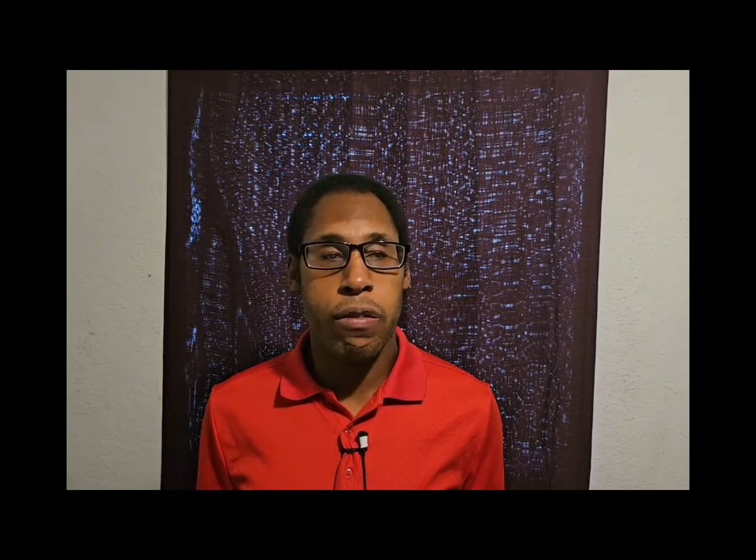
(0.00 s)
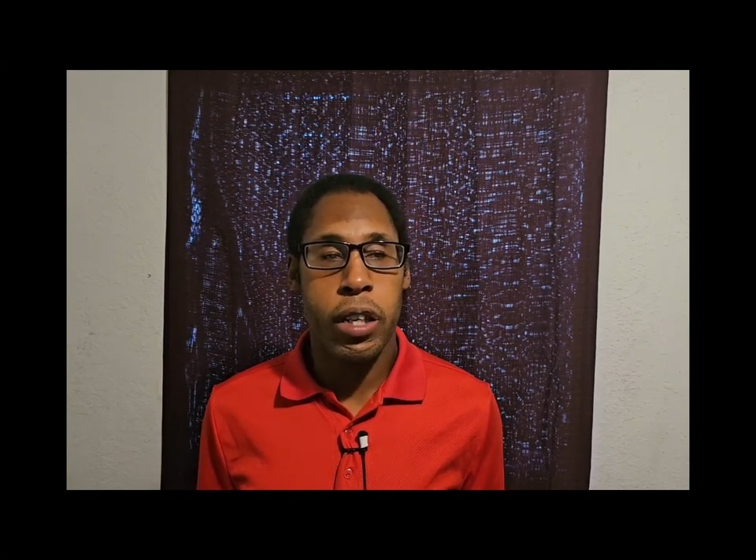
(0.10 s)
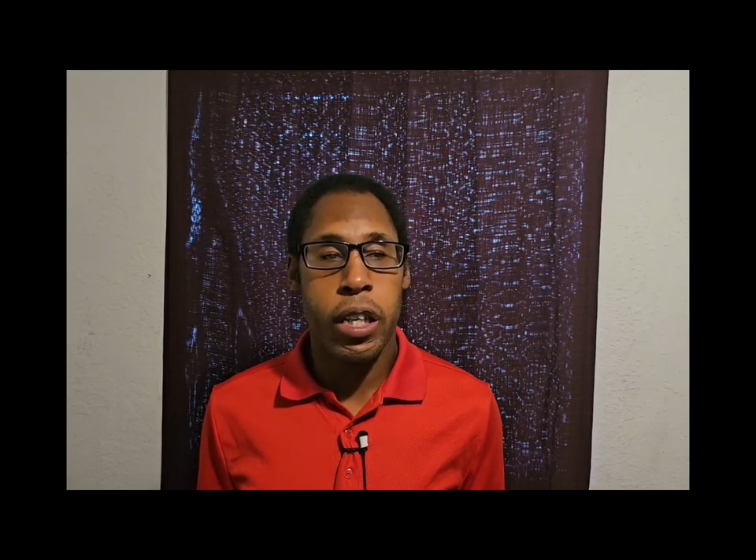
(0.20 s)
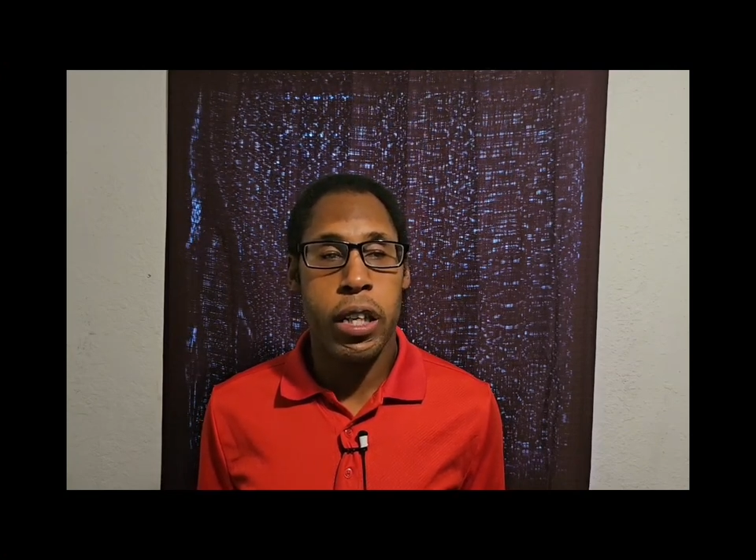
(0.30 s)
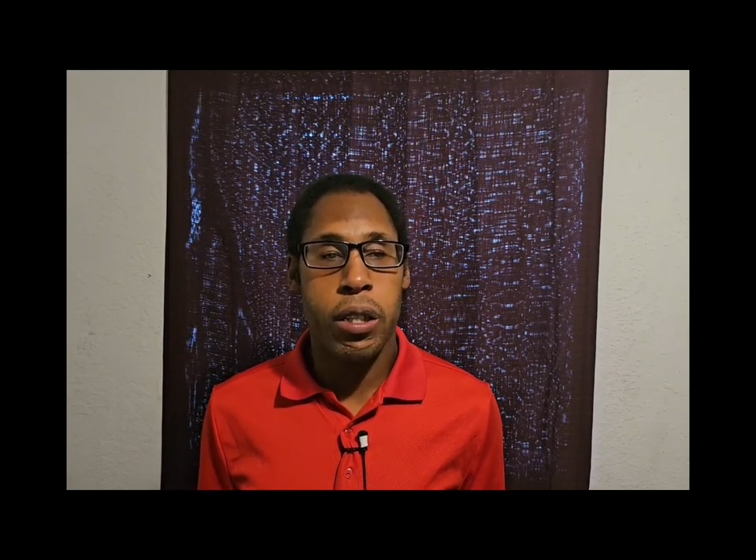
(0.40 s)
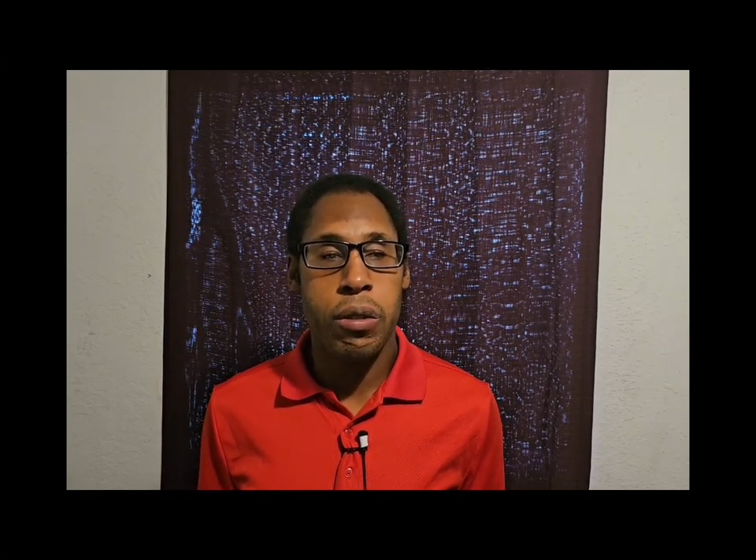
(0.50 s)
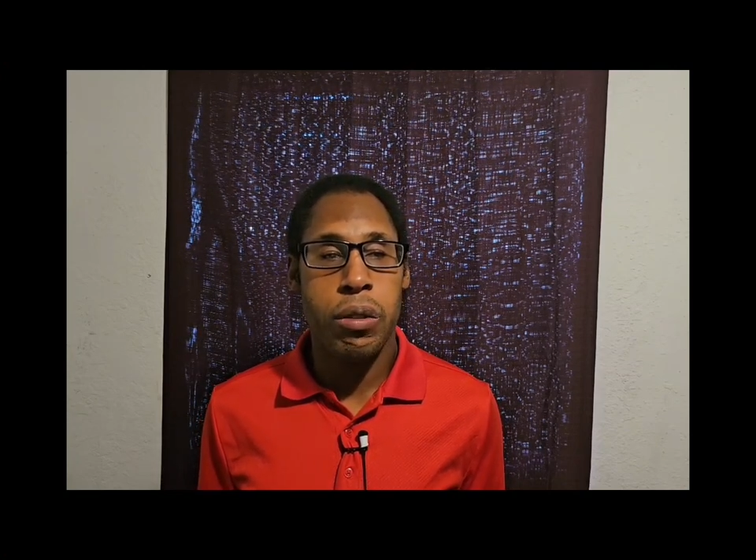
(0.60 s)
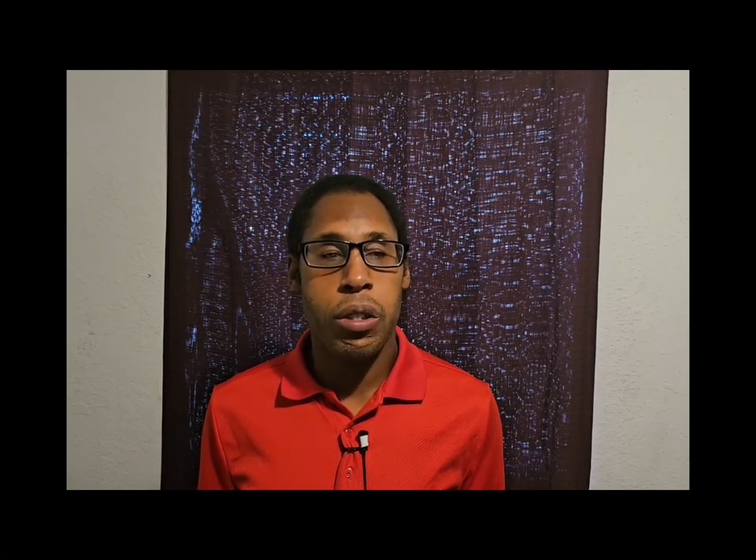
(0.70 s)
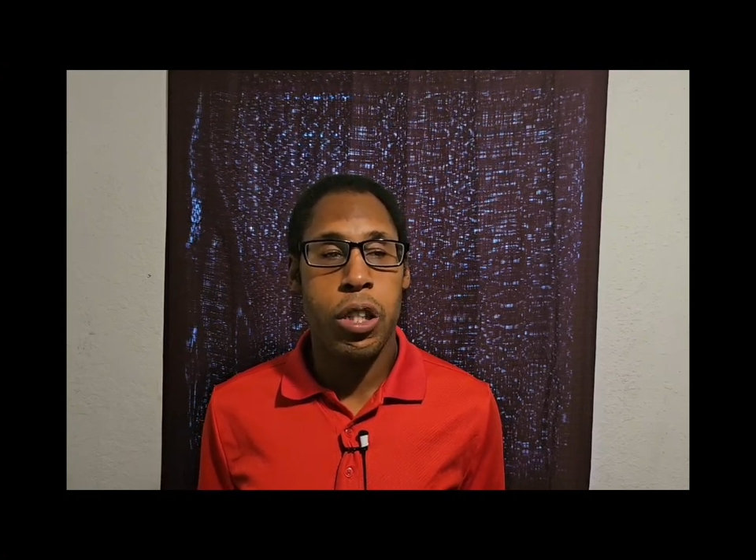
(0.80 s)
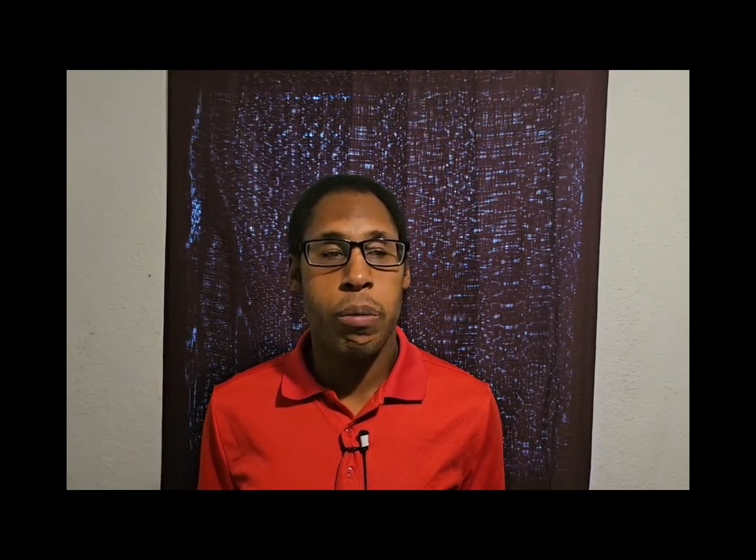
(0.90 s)

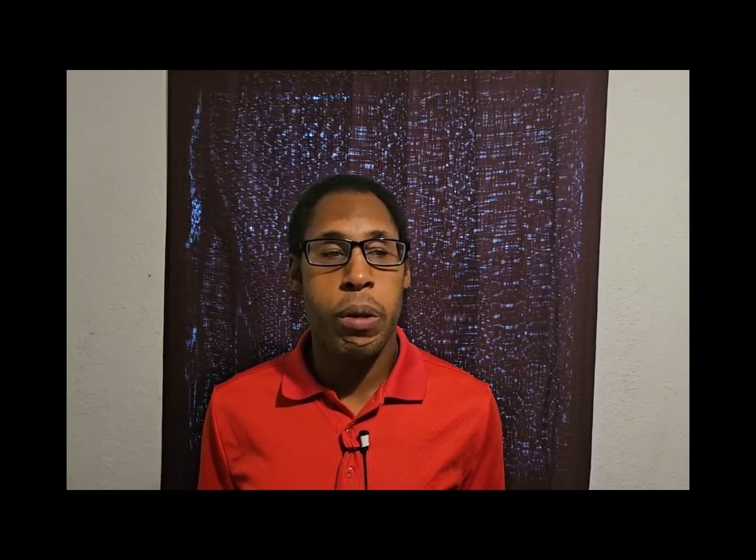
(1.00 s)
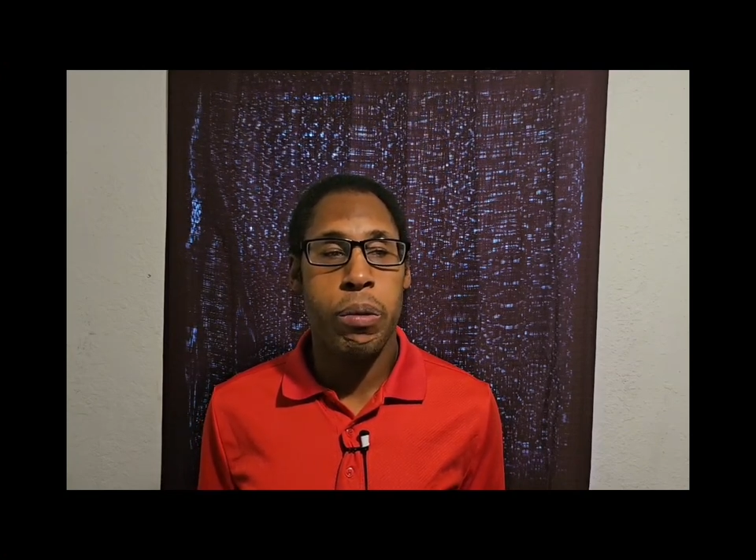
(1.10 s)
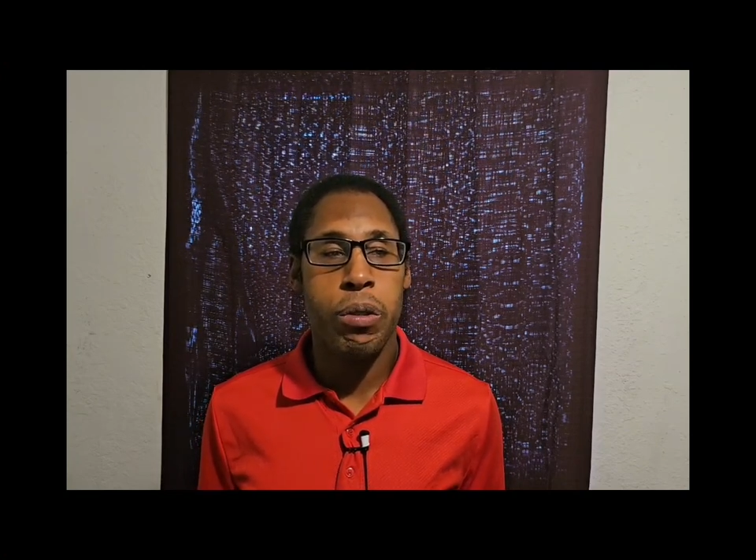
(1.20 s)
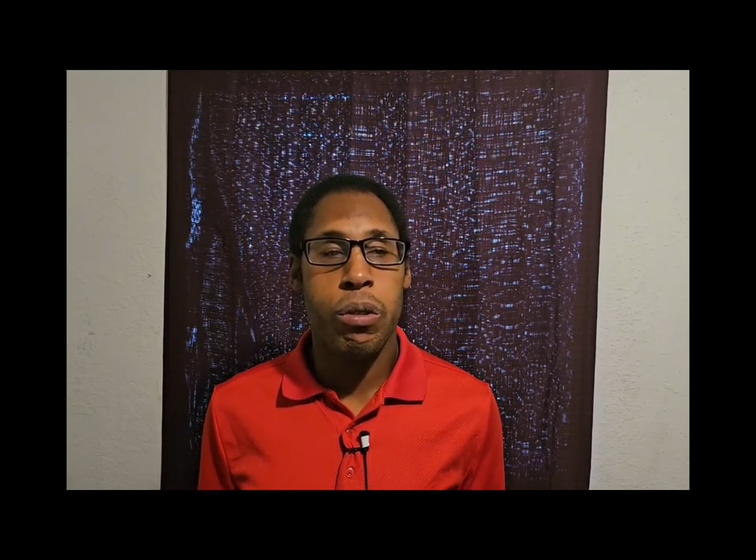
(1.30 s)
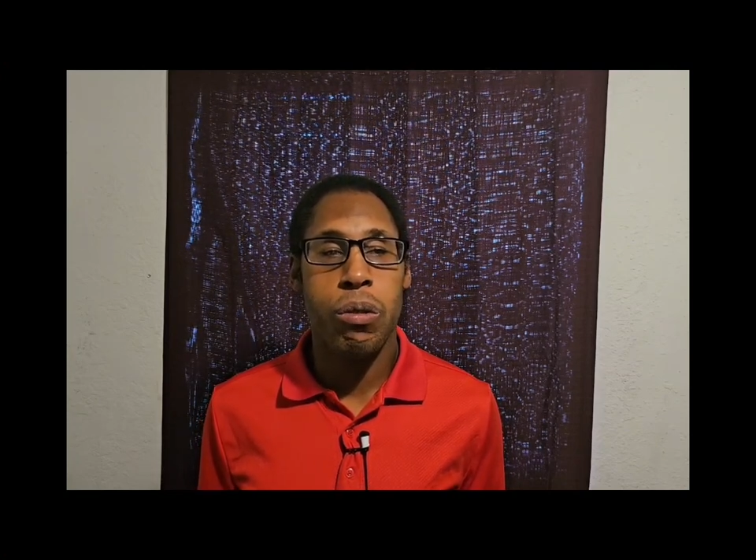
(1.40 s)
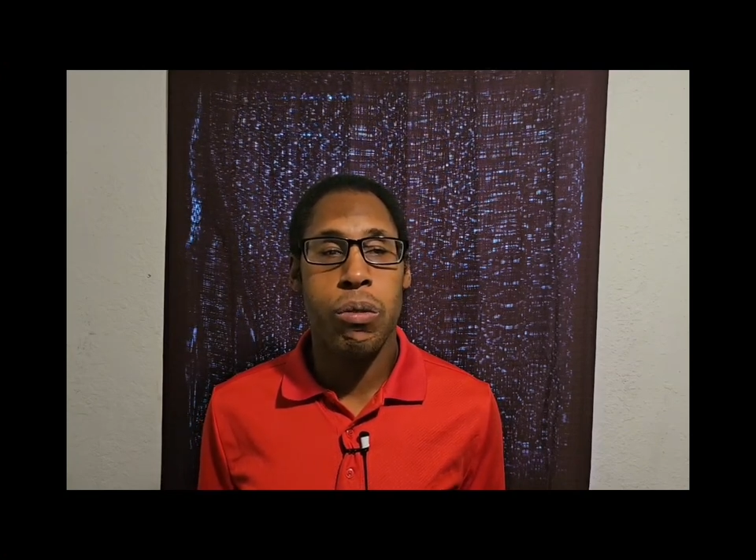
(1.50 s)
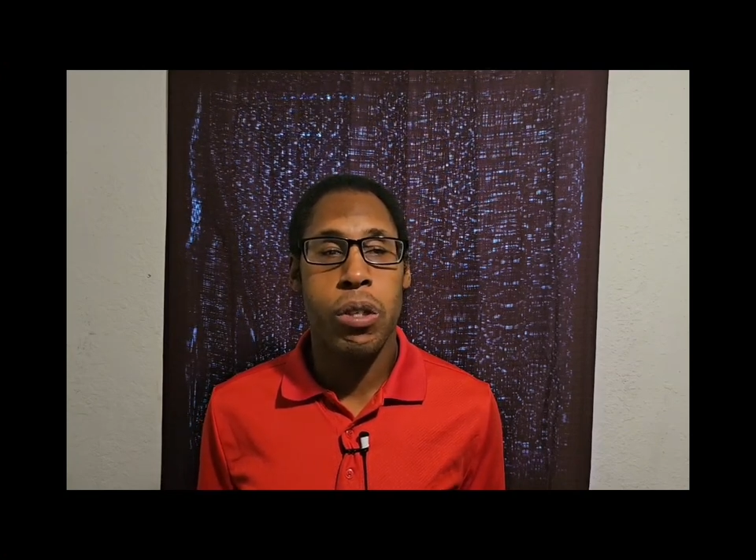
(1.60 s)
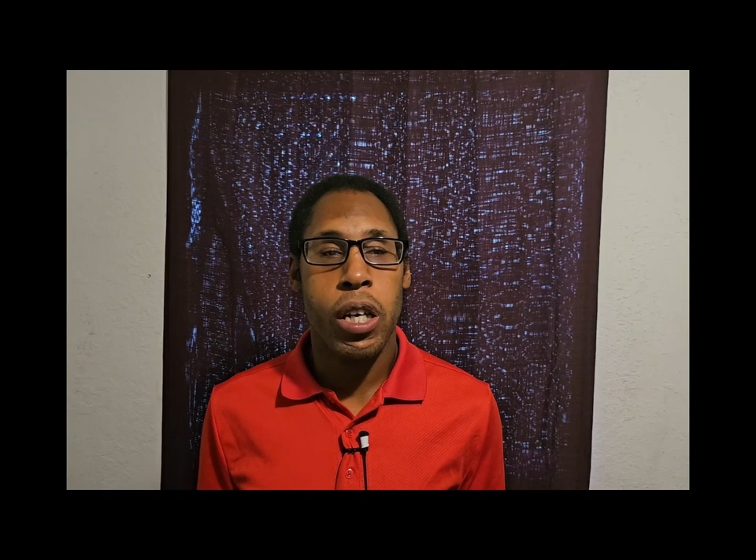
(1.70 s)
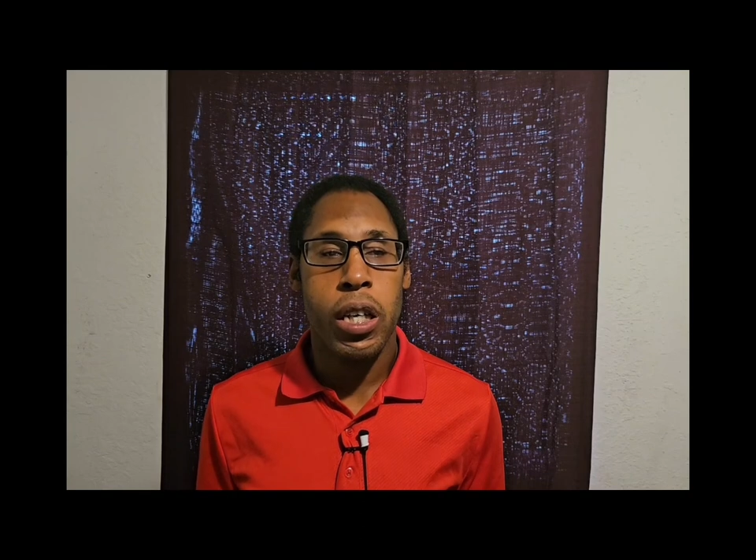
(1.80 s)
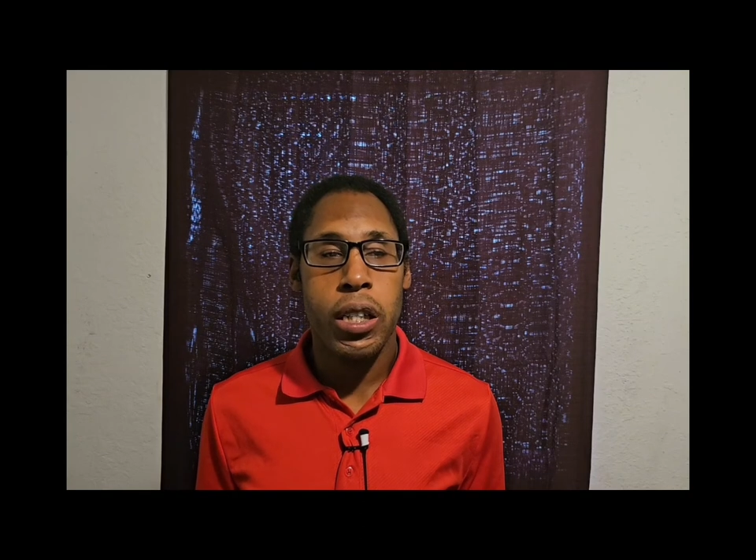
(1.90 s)
video so you'll be able to